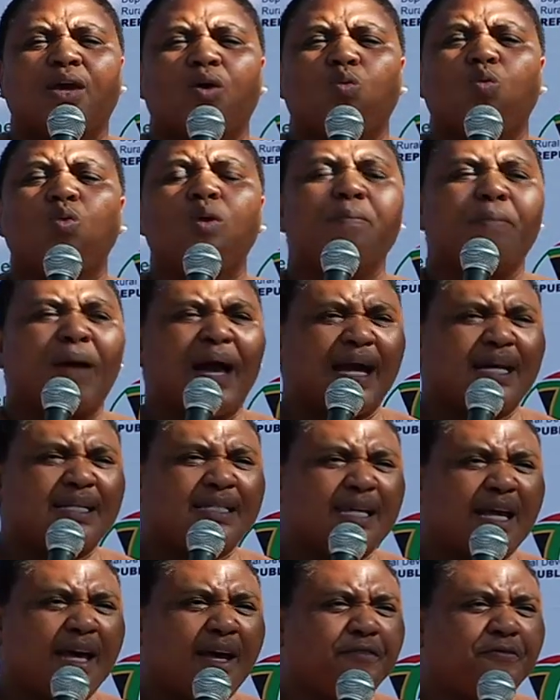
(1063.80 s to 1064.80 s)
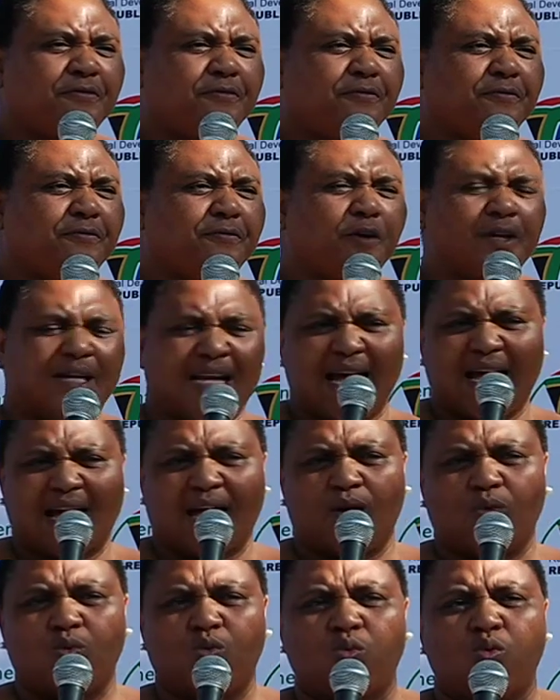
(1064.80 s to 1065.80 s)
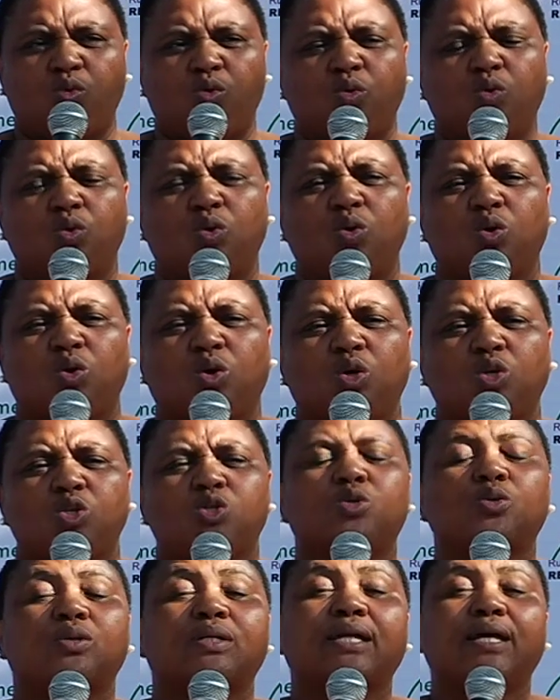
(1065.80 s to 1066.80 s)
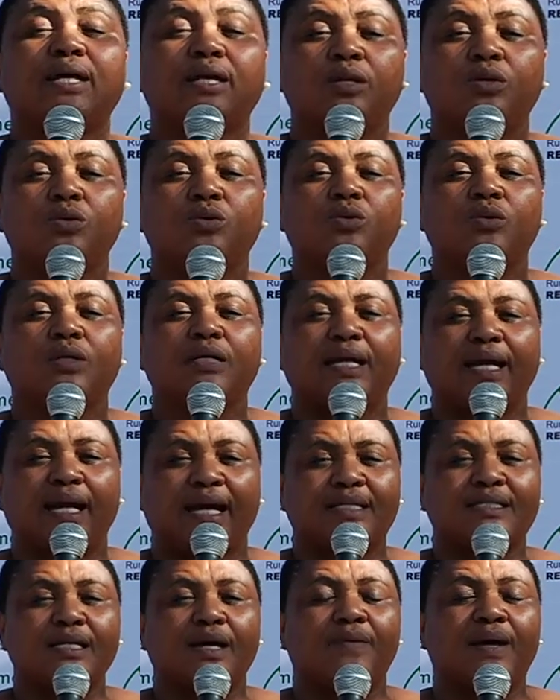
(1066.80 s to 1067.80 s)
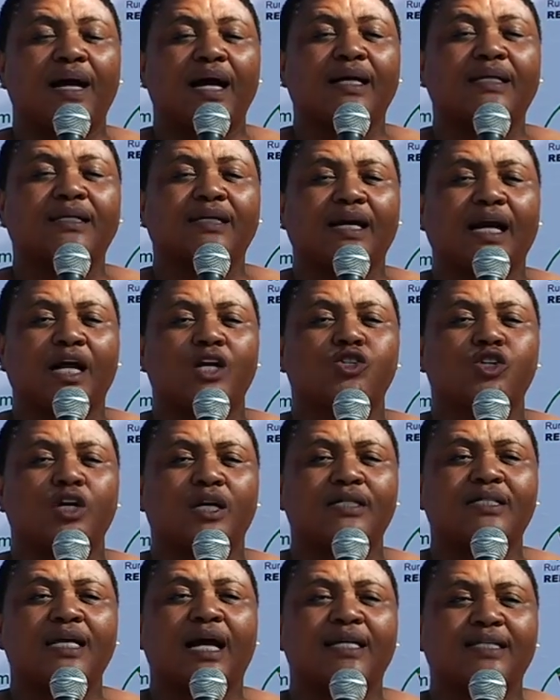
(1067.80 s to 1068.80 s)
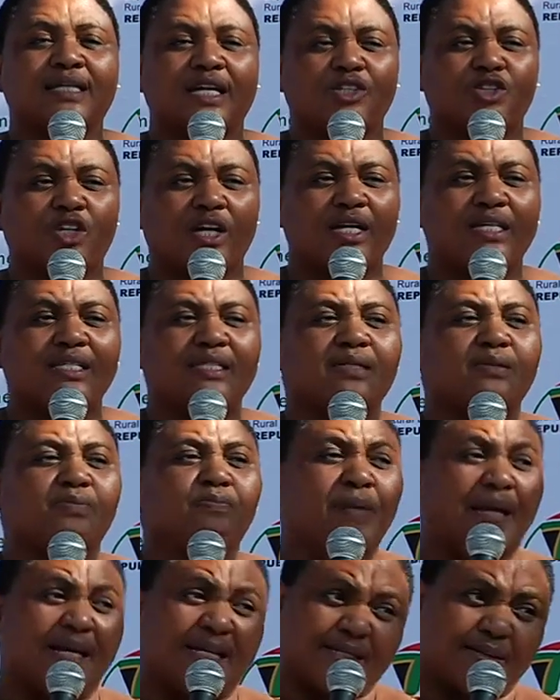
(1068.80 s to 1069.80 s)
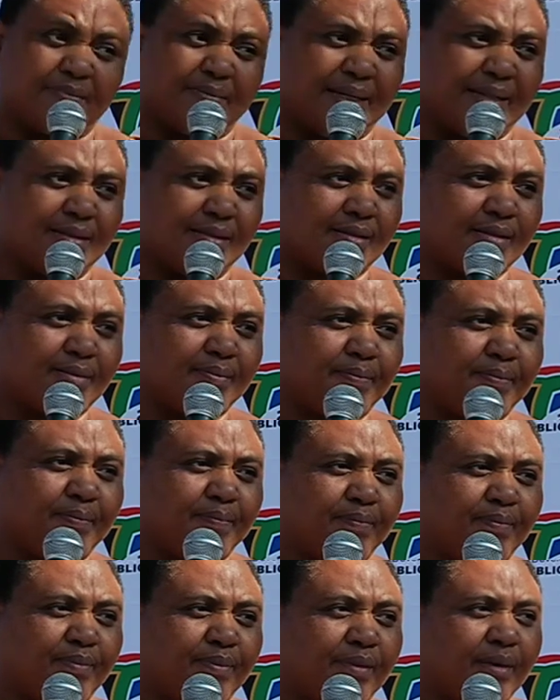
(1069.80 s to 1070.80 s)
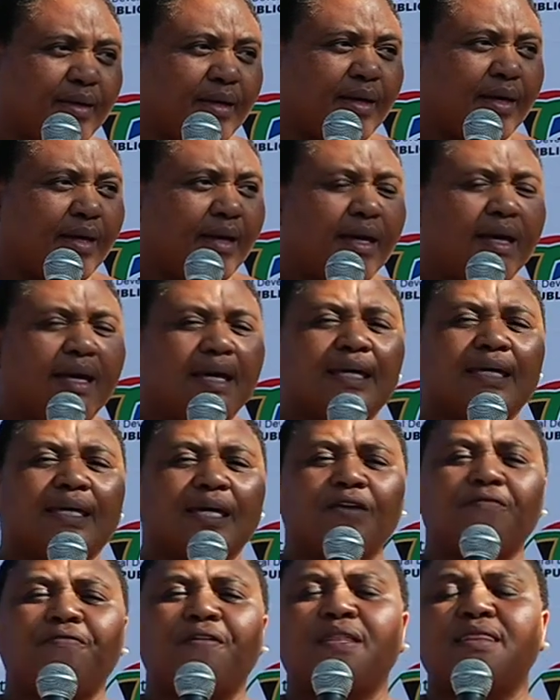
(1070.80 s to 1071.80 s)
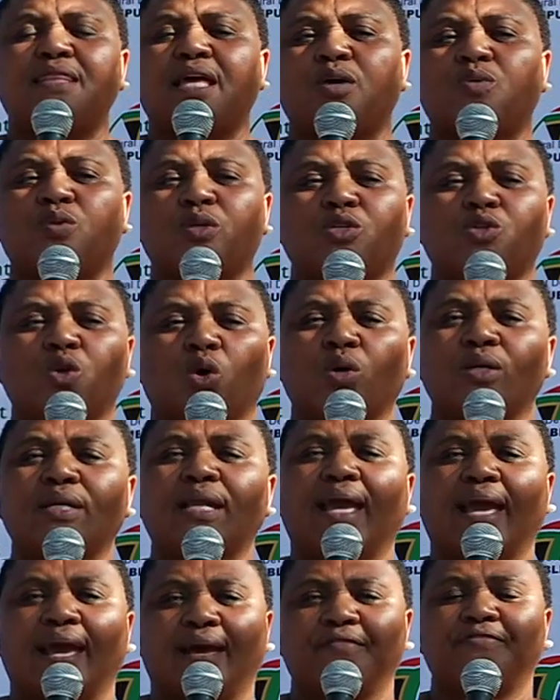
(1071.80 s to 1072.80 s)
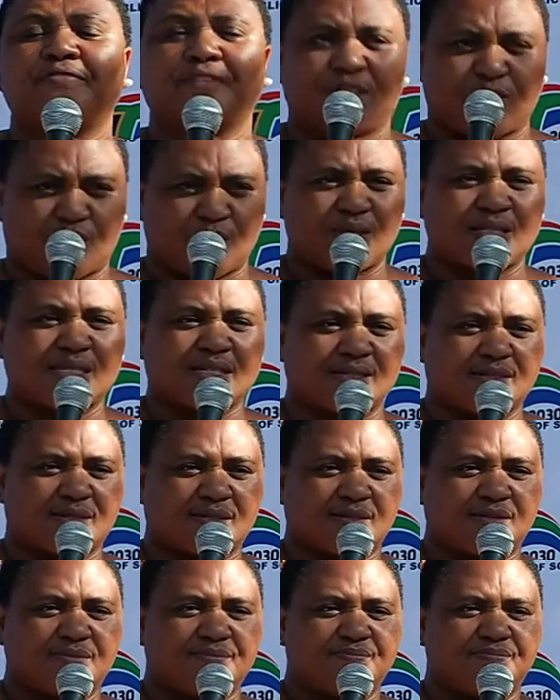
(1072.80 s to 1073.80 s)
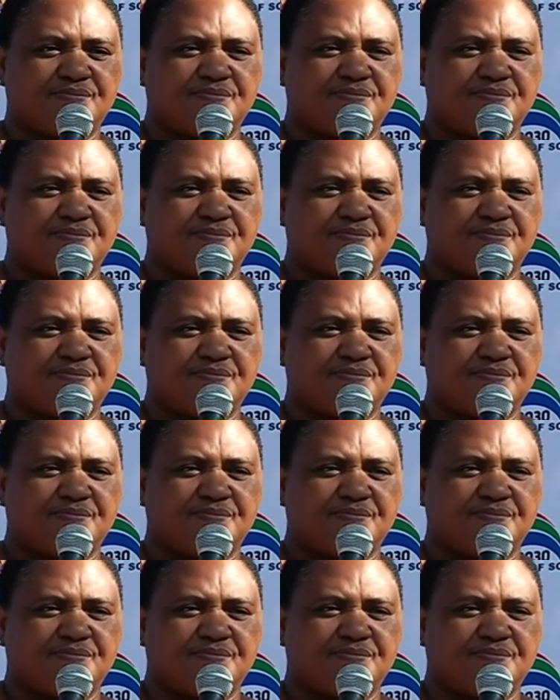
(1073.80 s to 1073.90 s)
We might have, for now, to relook at our agricultural attache's placement, given that we don't have resources.